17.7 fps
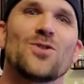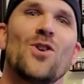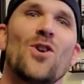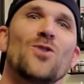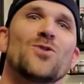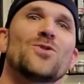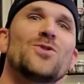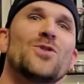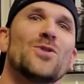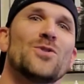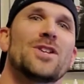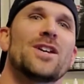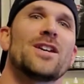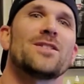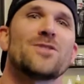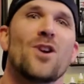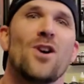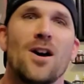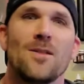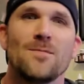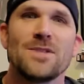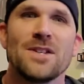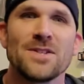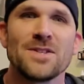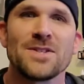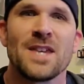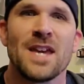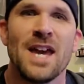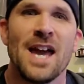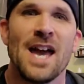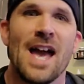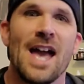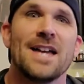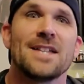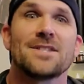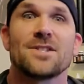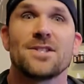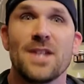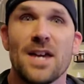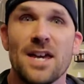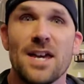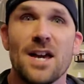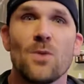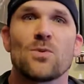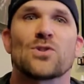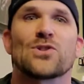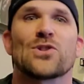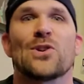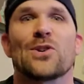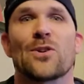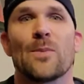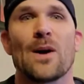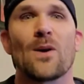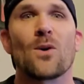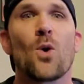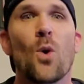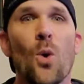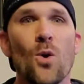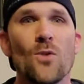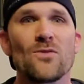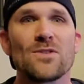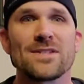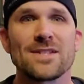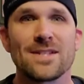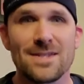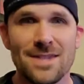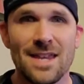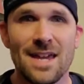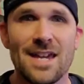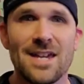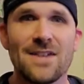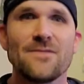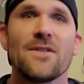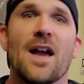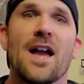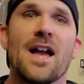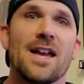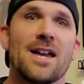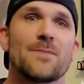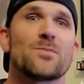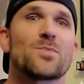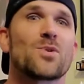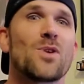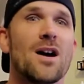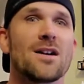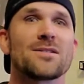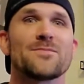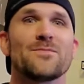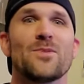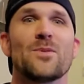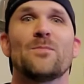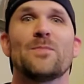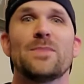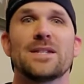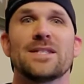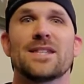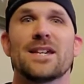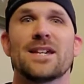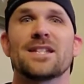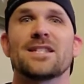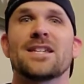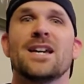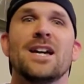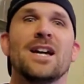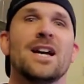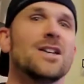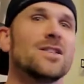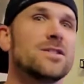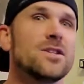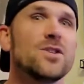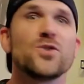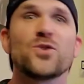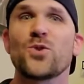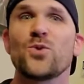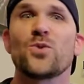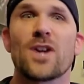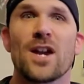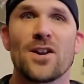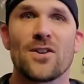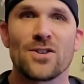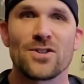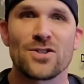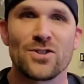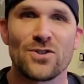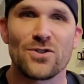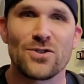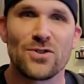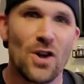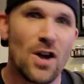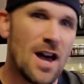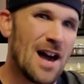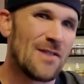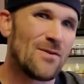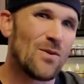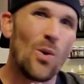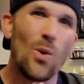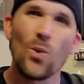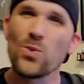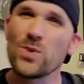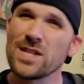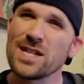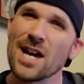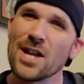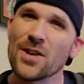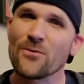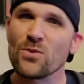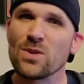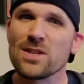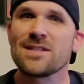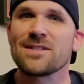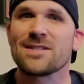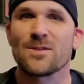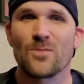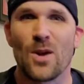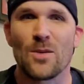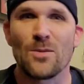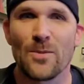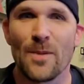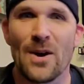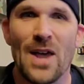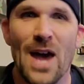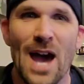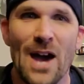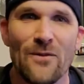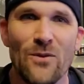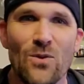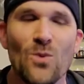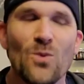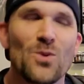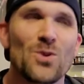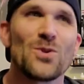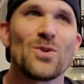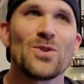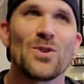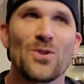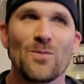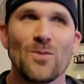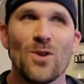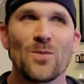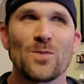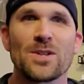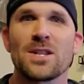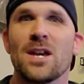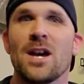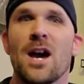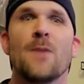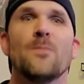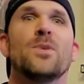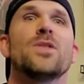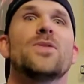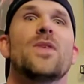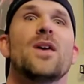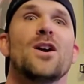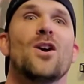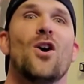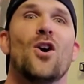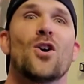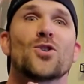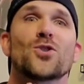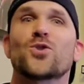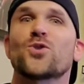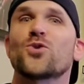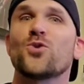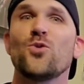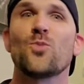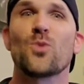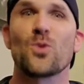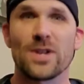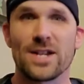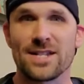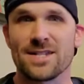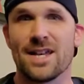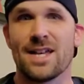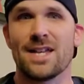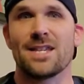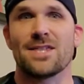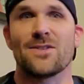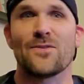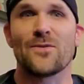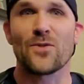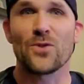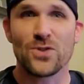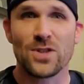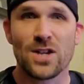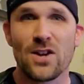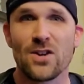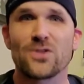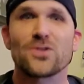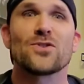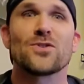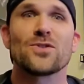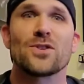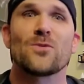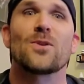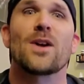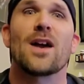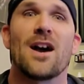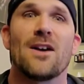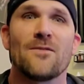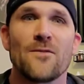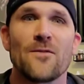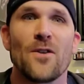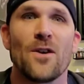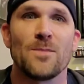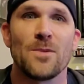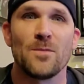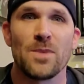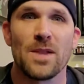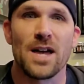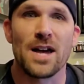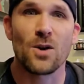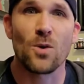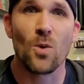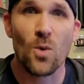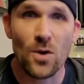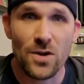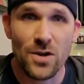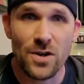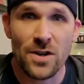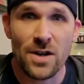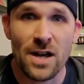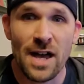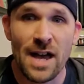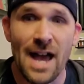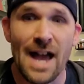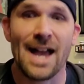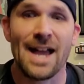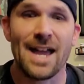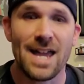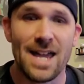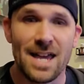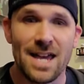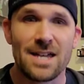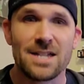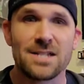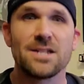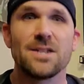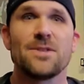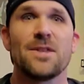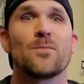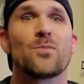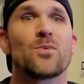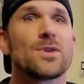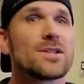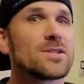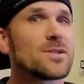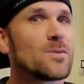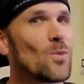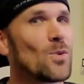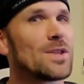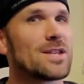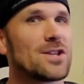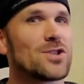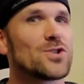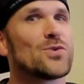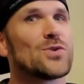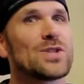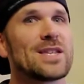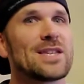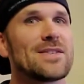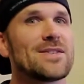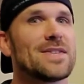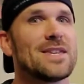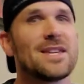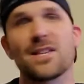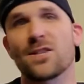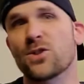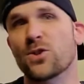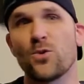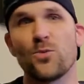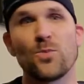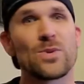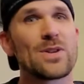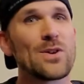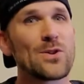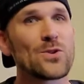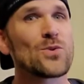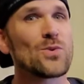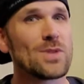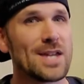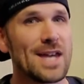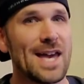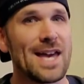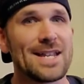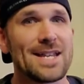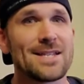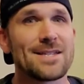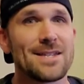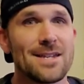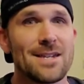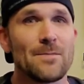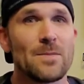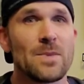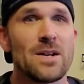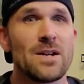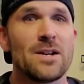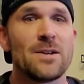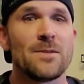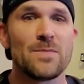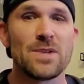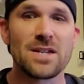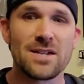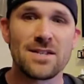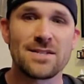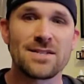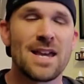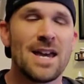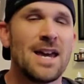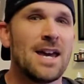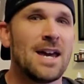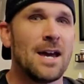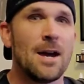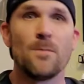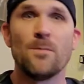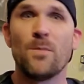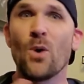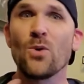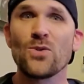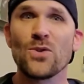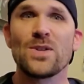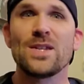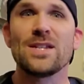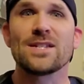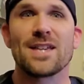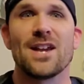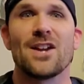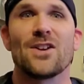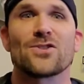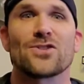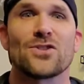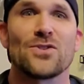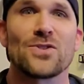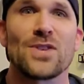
also known as Omnis, and today I want to talk about Corvus Glaive and Proxima Midnight. These two characters have only kind of released in probably about half of the world at the moment, but they are super exciting. The first characters that we have from the Black Order, and they bring some really interesting things to potentially any team, because both of these characters